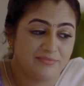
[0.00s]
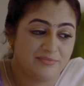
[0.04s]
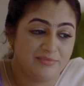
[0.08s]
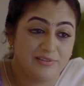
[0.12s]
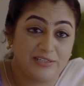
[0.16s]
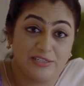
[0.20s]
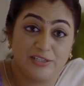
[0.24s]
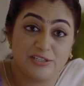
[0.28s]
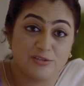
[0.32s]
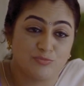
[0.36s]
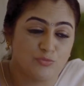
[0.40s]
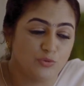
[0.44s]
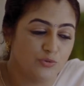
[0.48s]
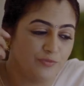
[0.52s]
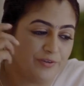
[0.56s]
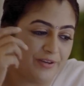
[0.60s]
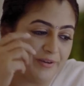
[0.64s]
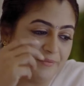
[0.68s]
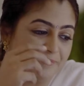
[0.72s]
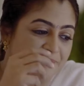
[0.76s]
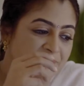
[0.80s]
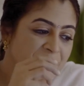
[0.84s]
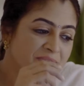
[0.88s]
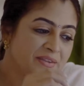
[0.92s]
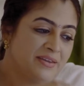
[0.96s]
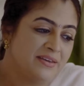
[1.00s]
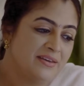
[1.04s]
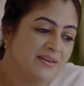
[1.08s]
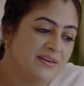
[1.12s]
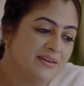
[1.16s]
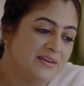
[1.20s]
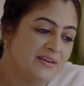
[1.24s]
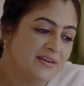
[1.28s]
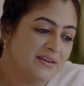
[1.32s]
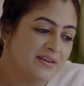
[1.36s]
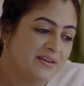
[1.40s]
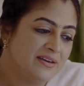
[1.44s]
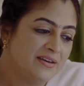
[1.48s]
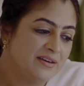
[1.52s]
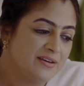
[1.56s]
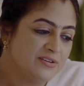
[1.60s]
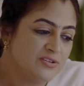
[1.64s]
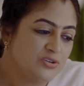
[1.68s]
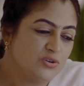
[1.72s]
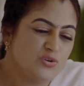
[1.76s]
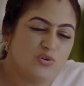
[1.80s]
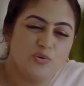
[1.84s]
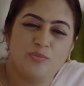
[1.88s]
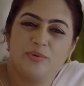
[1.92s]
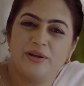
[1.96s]
it is moving.
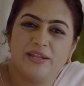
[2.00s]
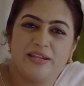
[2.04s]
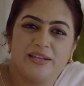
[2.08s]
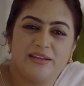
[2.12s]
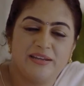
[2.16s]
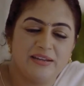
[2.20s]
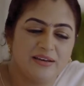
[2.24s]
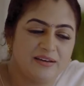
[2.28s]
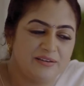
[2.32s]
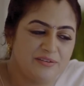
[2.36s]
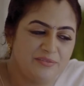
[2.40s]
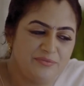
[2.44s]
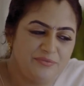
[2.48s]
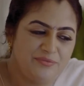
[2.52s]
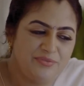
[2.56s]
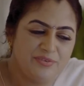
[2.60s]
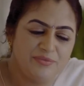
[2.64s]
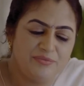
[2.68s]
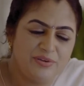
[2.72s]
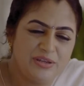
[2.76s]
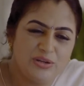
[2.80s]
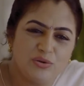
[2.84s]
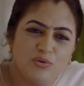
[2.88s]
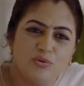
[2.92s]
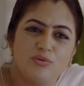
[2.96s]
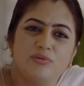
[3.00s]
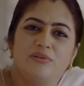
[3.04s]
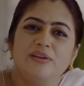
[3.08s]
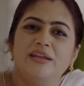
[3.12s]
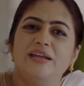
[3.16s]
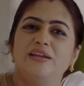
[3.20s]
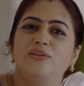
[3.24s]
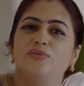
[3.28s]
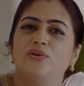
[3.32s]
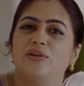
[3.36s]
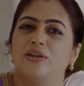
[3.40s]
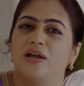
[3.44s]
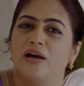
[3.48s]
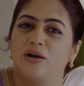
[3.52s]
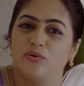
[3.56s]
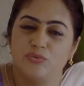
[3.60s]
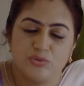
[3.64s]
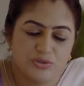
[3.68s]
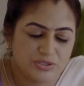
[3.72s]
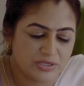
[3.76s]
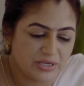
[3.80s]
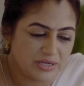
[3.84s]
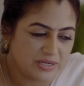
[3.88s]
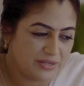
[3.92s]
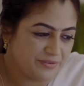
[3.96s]
So we don't need to
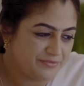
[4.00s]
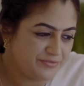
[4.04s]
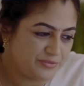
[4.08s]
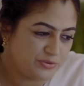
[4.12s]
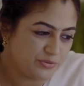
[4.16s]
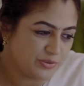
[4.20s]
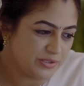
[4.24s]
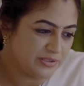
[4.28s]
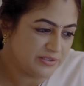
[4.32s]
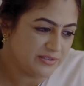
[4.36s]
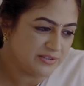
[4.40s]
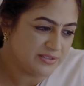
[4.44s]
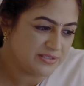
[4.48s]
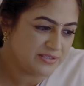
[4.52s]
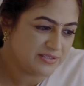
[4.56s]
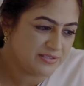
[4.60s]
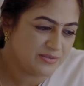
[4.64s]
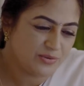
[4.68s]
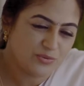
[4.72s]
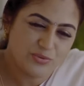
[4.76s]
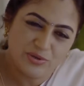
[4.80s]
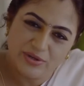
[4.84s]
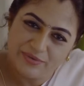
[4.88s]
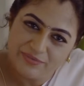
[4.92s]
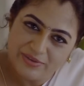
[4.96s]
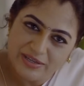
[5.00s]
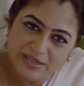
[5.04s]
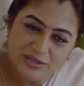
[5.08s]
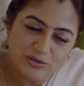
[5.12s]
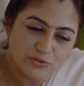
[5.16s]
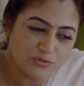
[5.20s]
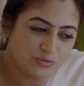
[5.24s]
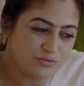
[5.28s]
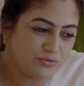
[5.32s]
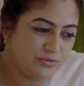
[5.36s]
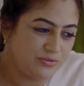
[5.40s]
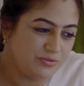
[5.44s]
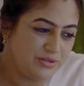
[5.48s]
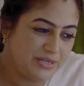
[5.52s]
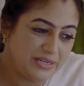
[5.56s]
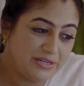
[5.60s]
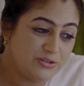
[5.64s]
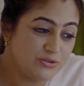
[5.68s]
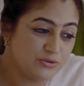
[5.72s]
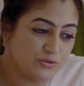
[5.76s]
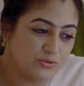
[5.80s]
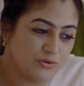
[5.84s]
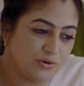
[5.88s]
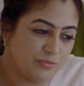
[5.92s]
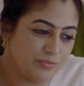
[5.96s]
announce our love to others. Only we need
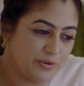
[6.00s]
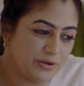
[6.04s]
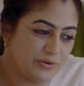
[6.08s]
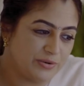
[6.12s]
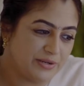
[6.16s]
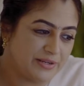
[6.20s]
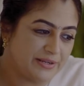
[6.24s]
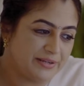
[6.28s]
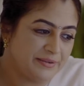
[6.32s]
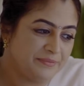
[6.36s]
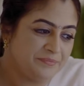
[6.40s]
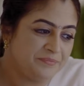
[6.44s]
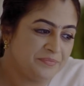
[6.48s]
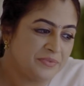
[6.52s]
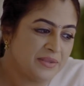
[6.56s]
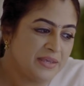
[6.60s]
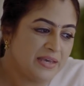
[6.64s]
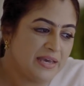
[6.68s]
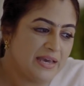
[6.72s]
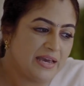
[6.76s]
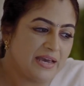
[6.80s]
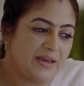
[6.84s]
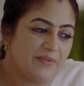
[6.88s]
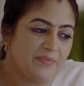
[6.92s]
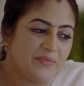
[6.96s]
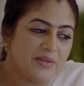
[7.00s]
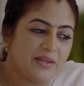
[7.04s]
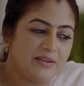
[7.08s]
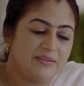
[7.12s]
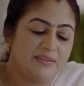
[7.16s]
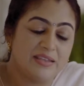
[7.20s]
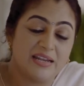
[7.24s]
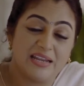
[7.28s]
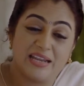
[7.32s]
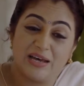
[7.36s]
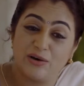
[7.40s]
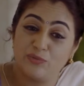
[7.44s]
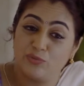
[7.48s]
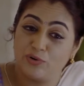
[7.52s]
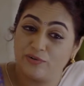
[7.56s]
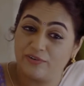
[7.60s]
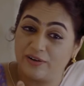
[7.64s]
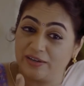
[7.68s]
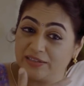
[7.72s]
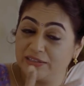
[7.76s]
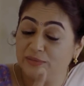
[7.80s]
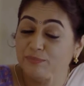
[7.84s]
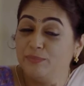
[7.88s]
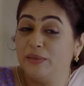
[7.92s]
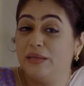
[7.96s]
to know about it. And then the love of
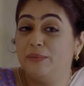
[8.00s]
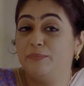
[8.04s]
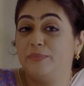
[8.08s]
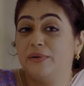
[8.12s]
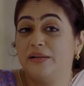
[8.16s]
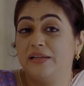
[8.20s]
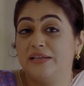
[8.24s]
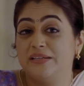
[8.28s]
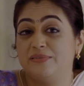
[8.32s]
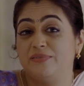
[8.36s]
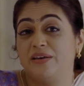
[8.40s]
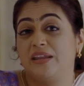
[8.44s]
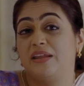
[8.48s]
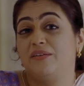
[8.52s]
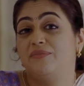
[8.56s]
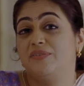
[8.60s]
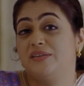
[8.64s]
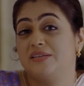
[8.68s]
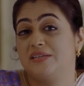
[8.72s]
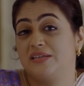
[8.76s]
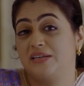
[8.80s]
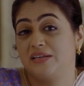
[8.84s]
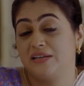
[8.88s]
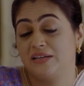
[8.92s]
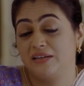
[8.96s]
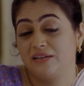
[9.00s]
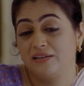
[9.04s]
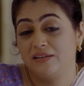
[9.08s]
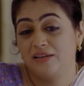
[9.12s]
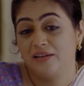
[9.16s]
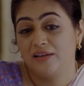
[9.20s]
other people is very physical,